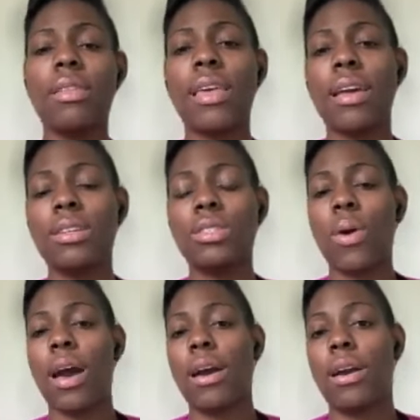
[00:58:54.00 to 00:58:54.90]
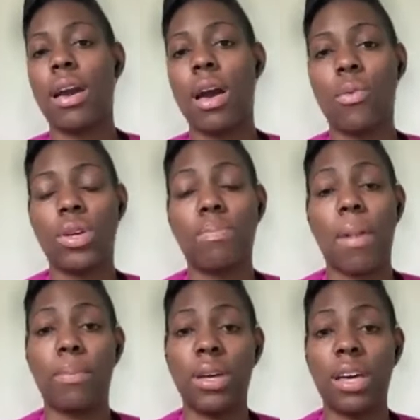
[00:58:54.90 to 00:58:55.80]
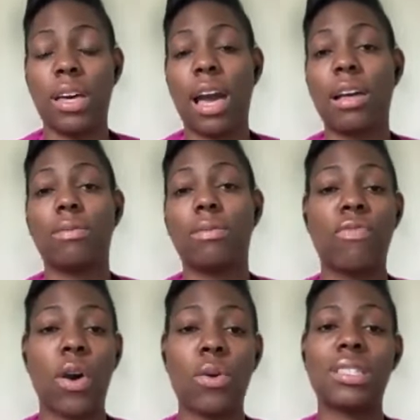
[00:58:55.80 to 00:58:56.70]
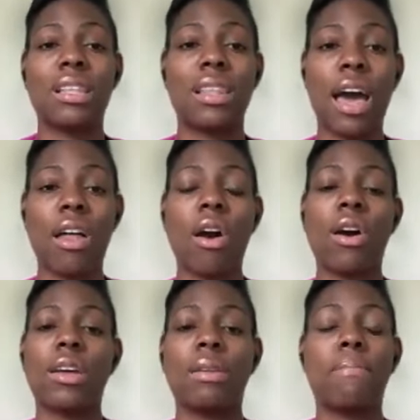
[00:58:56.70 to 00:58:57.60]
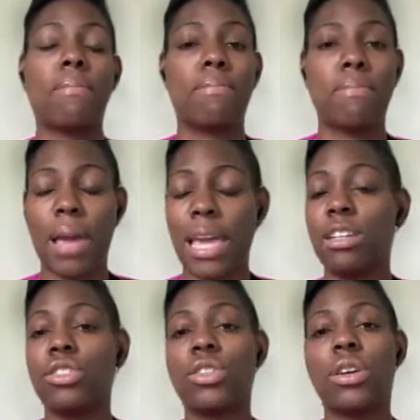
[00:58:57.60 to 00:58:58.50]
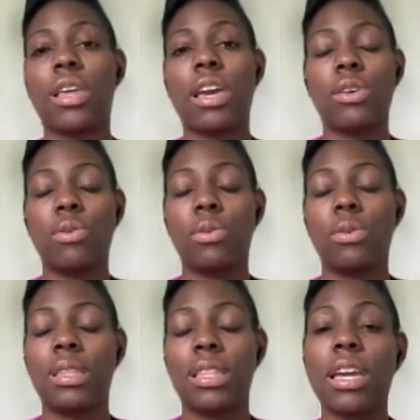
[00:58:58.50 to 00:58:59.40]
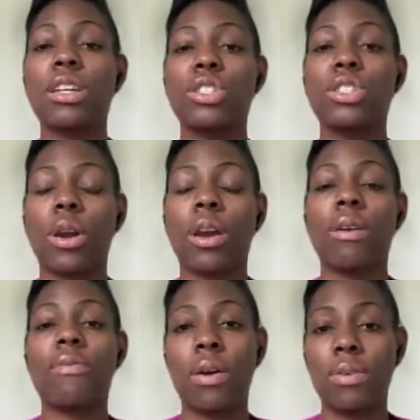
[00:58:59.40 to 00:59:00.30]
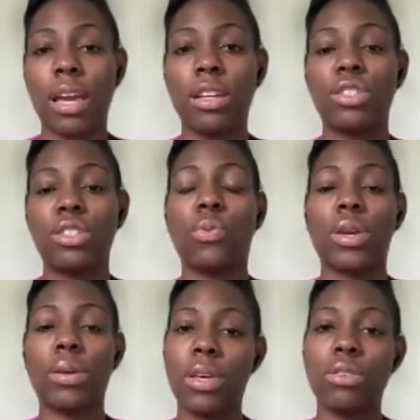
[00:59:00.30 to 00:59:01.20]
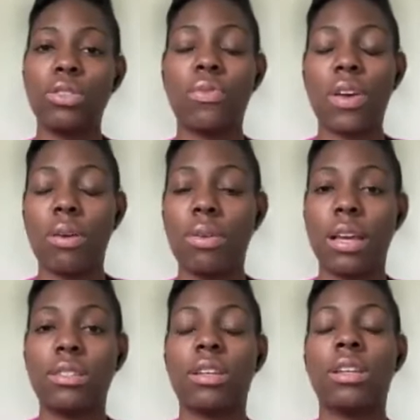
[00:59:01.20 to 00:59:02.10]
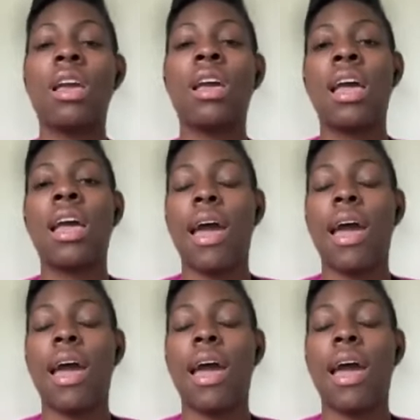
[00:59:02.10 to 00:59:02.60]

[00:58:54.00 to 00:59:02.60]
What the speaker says: And that is why with my book, I focus a lot on making sure that you look at your foundation, rebuild your foundation.